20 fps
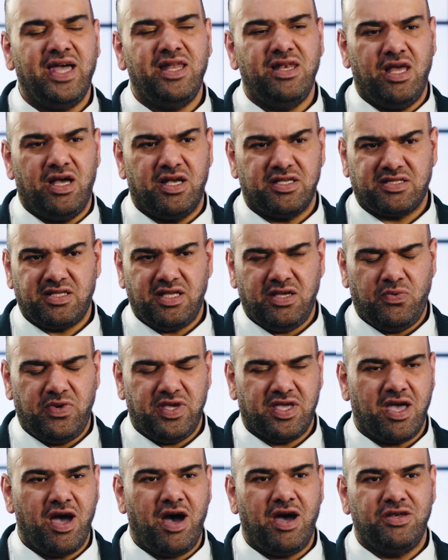And lastly,
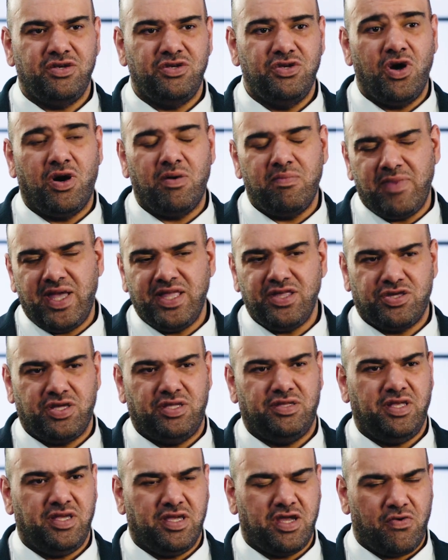we can't not
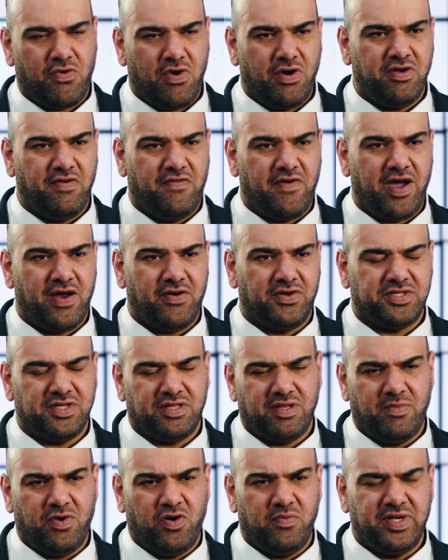mention the coronavirus
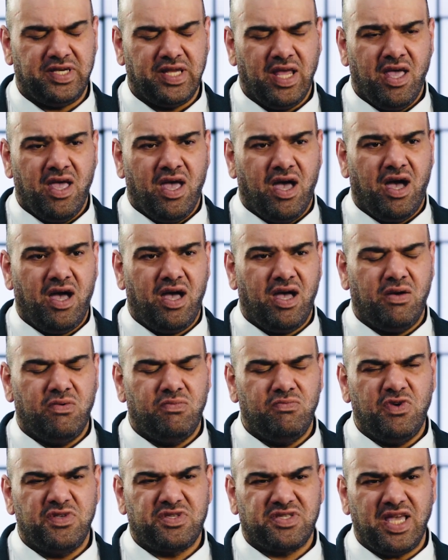at the moment.
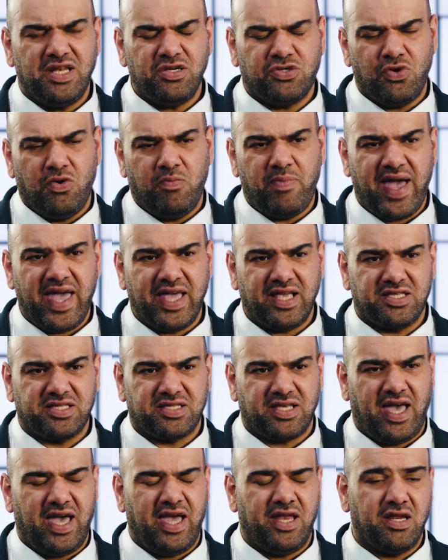With central
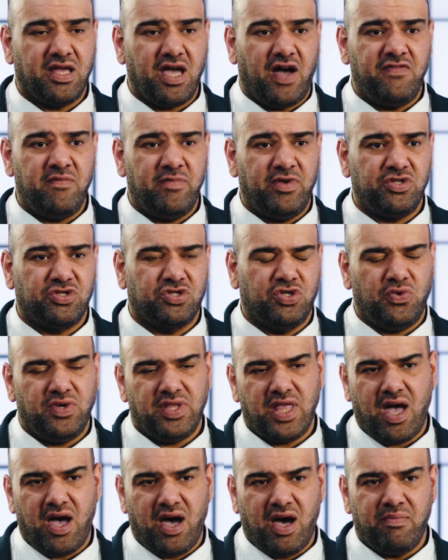banks and governments
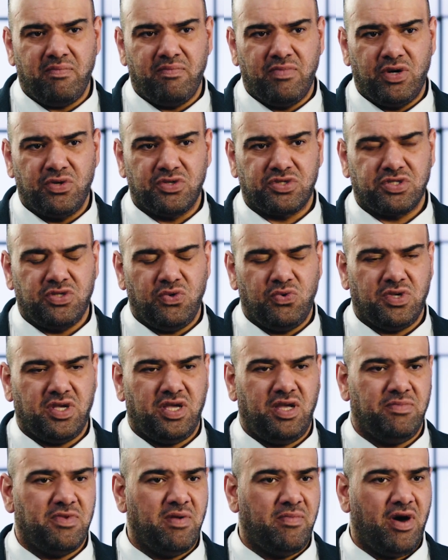doing their utmost to
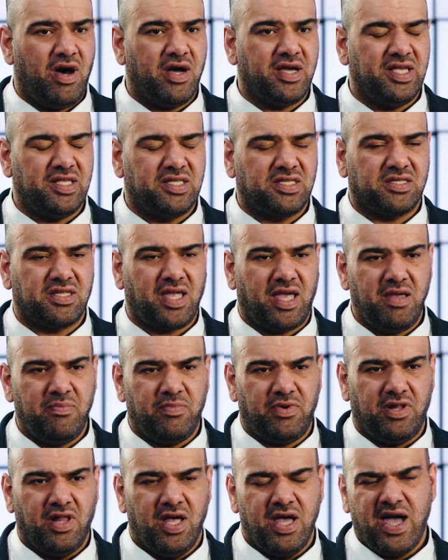keep the market
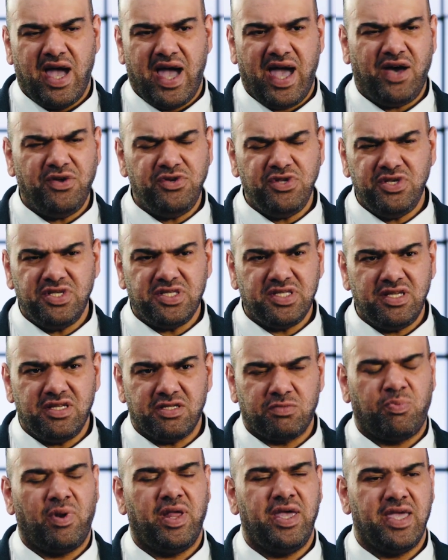stable, how do you see
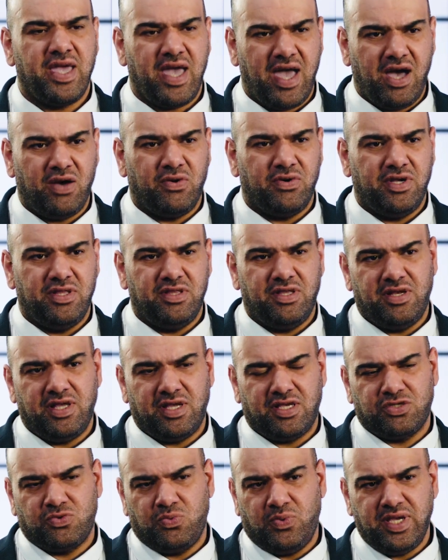this playing out in the
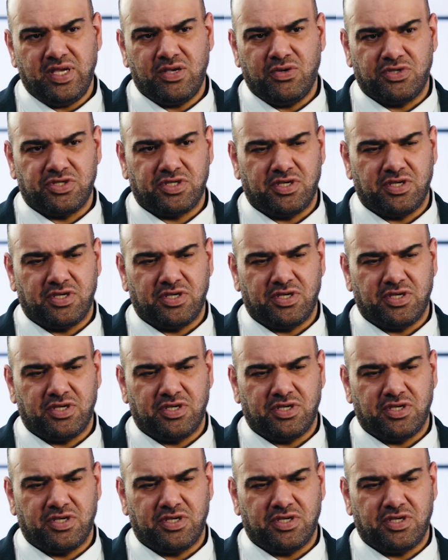next week or